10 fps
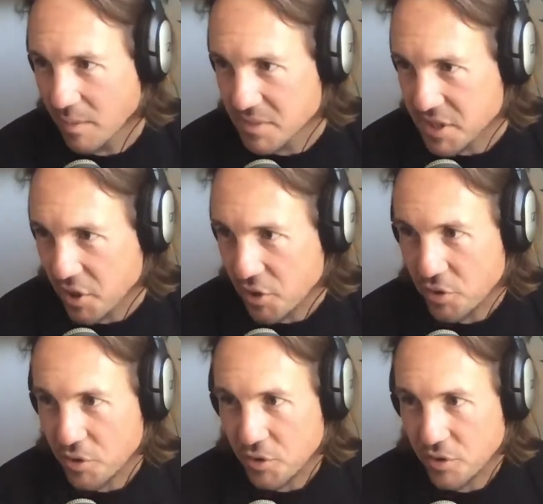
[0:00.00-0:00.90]
Um,
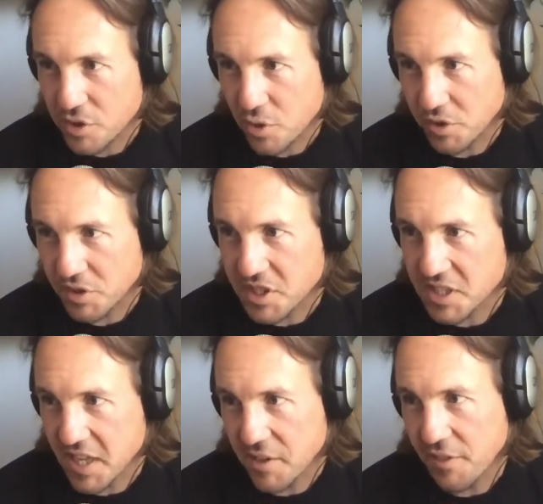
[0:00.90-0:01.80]
so
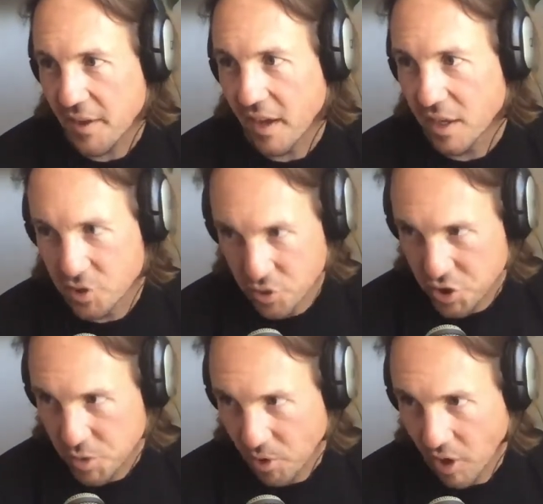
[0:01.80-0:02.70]
Jordan Sather, a
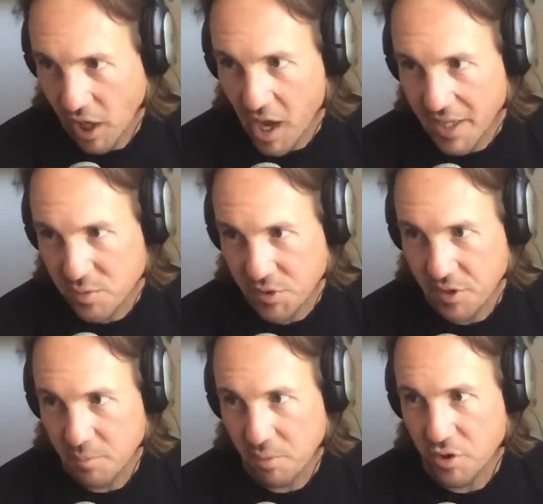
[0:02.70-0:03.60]
YouTuber
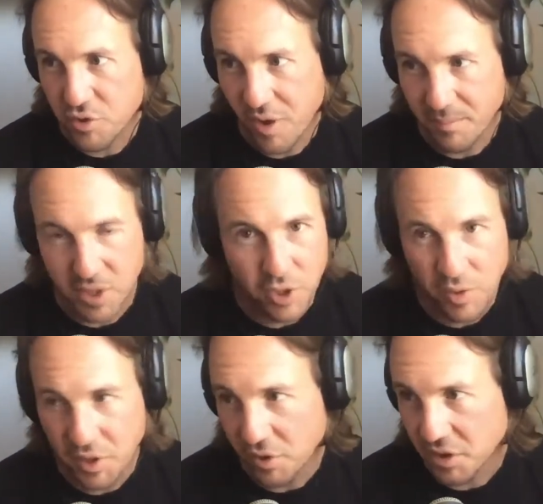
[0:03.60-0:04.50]
aligned with the pro-Trump
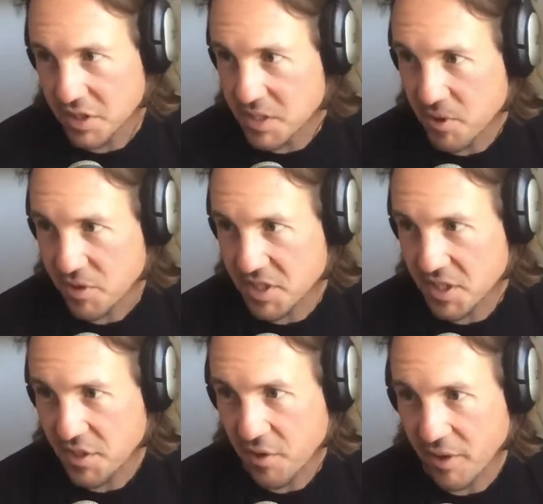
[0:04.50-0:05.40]
QAnon
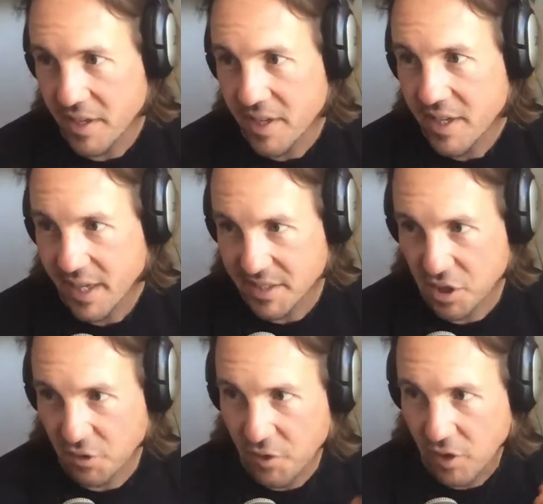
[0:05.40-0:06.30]
conspiracy theory,
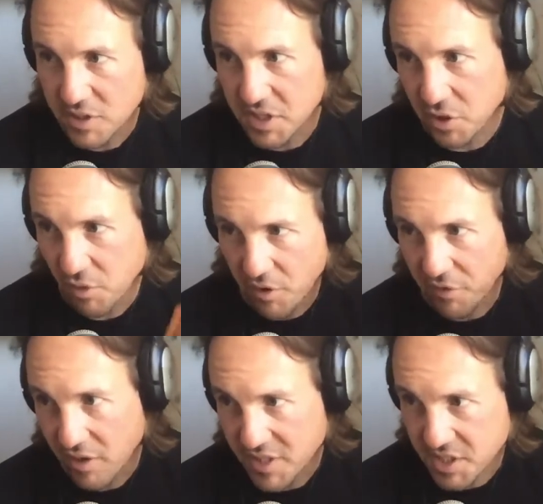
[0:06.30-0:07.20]
has told followers that
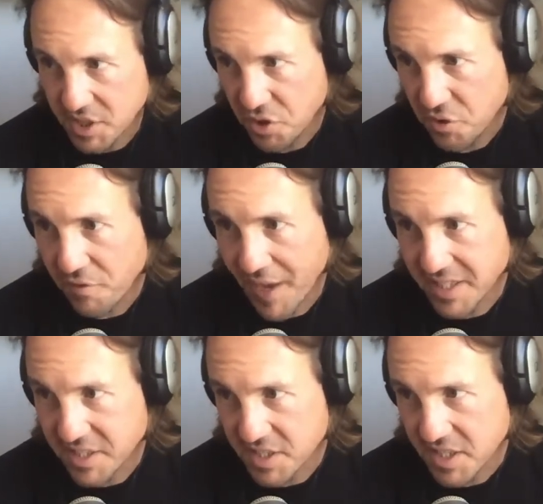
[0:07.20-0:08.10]
coronavirus is a new
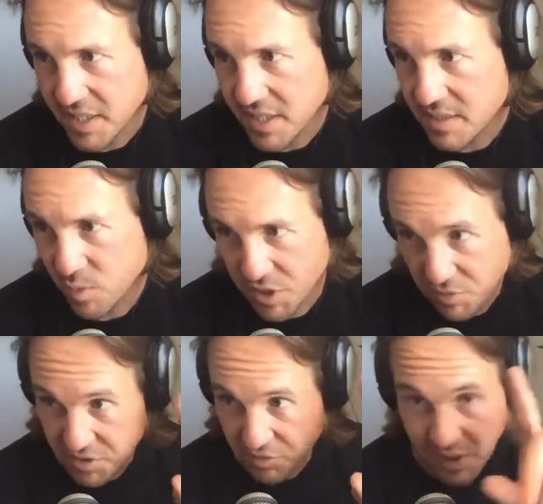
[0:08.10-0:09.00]
fad disease,
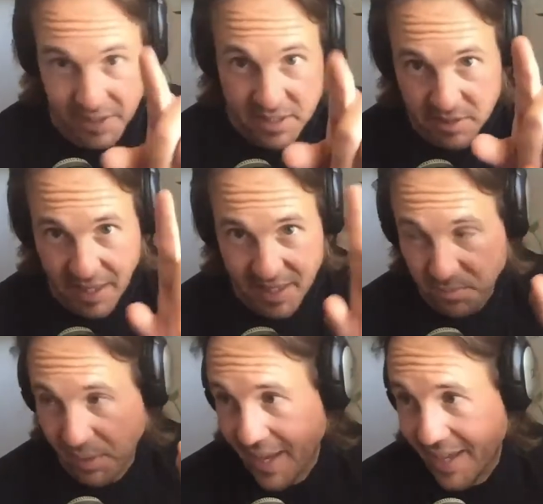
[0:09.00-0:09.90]
which was released
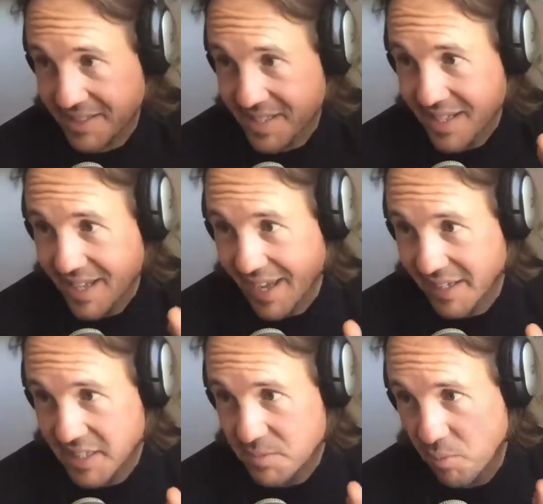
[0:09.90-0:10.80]
as planned,
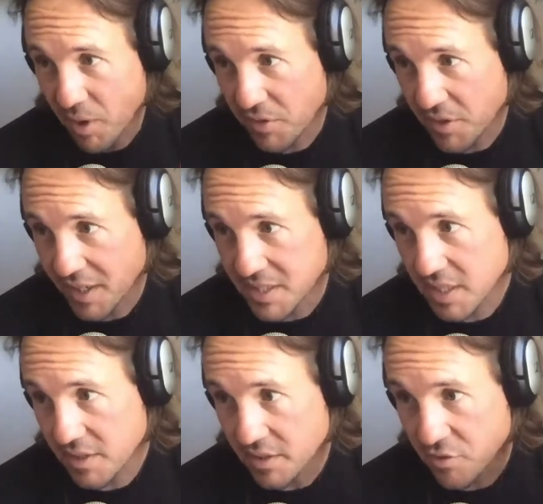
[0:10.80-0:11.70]
and he's promoted the
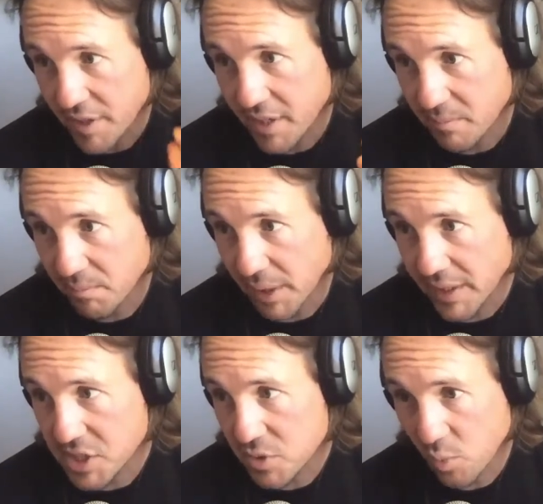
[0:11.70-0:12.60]
idea that drinking
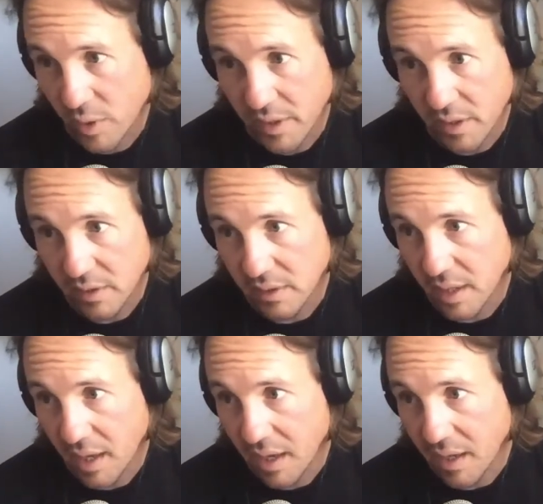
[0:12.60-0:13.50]
bleach
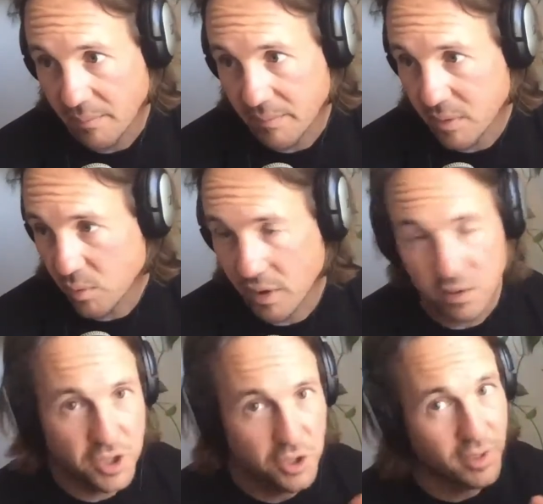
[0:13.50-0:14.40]
will um,
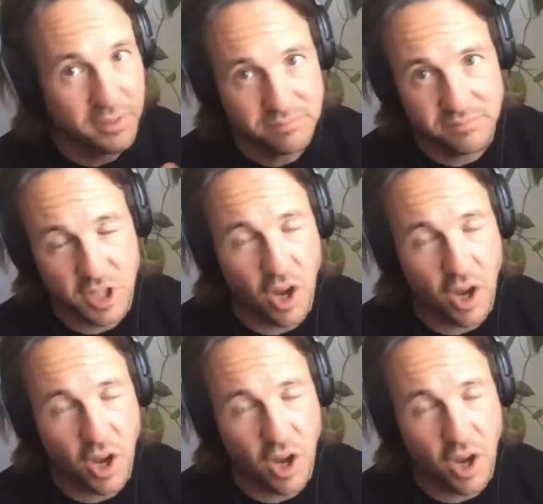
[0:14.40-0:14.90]
will cure it.